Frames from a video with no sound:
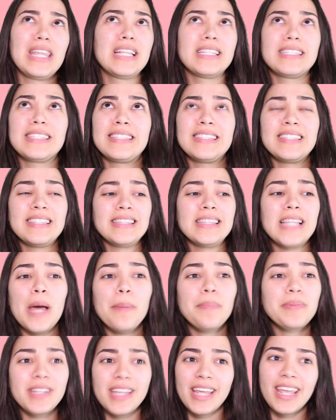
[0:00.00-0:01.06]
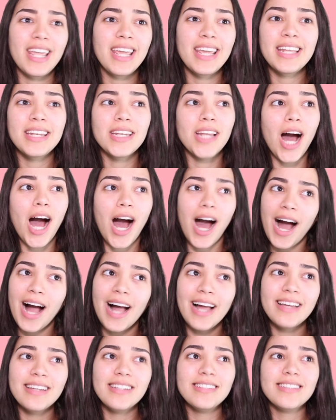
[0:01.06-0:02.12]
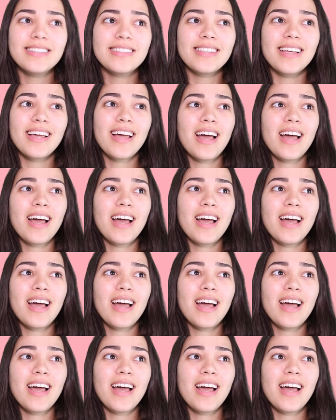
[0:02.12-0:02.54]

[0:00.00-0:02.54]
slept in eyes